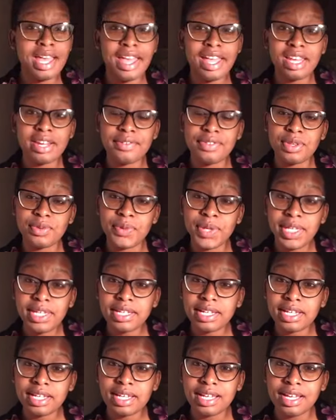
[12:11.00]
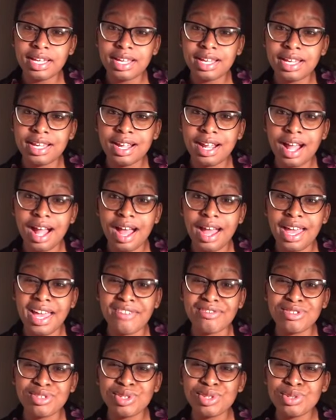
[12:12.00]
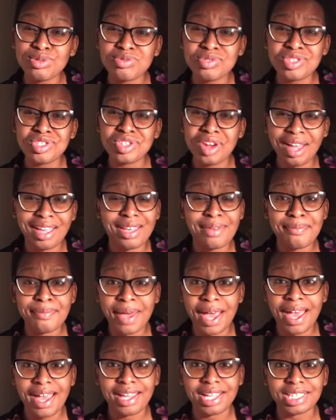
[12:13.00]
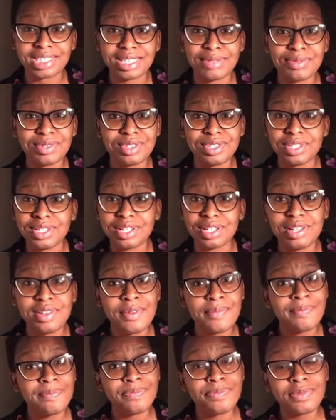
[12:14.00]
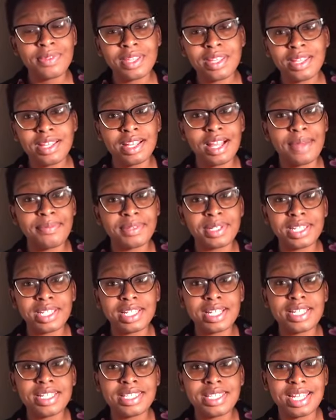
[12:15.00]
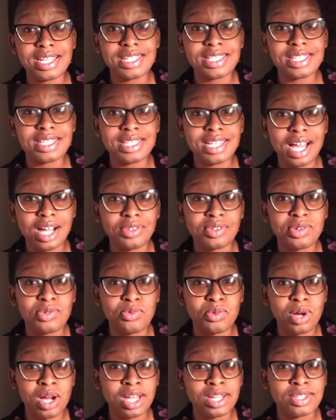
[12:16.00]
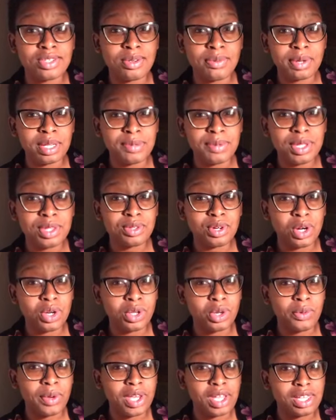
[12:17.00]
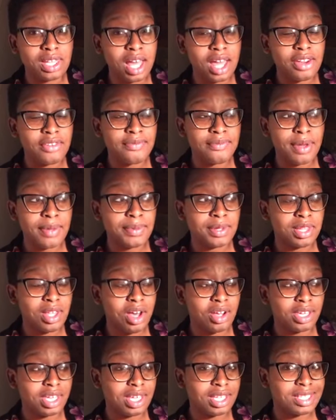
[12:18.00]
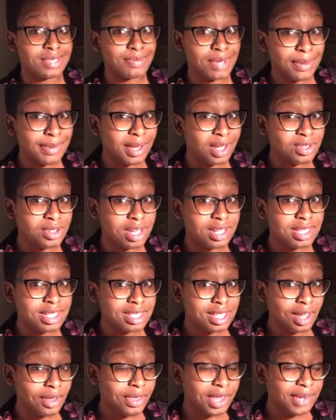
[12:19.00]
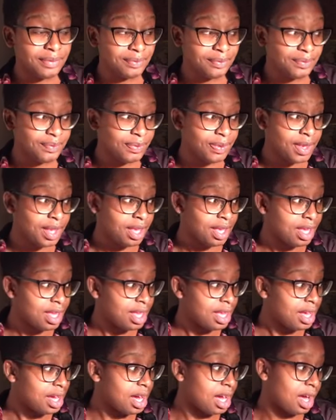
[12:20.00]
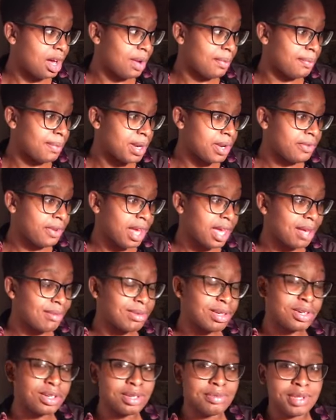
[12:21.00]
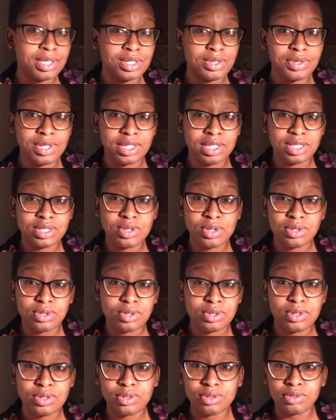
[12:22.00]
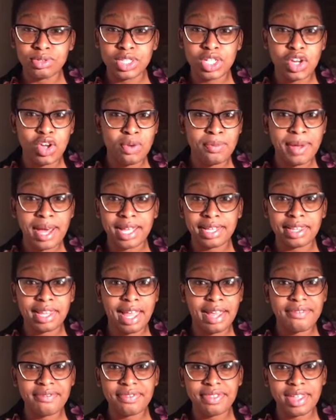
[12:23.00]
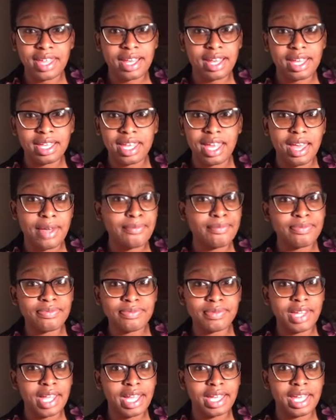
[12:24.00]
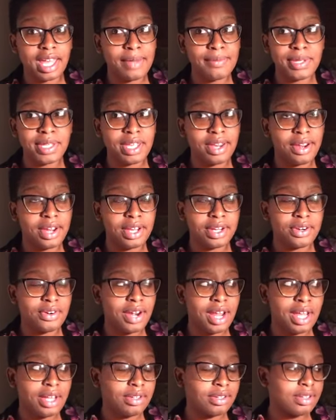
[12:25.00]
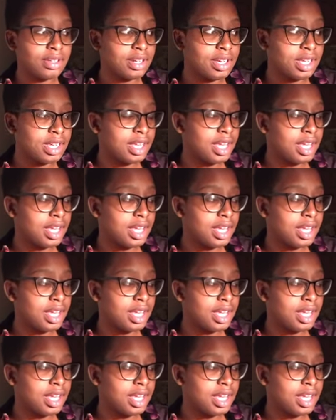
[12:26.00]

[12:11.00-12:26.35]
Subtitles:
end of the week. I have two giant bags. I'm gonna condense it down to one, so I'm gonna be throwing away a lot of my belongings. Maybe I'll try to sell them. But if I am going to be doing this whole nomad life thing, I can't be carrying around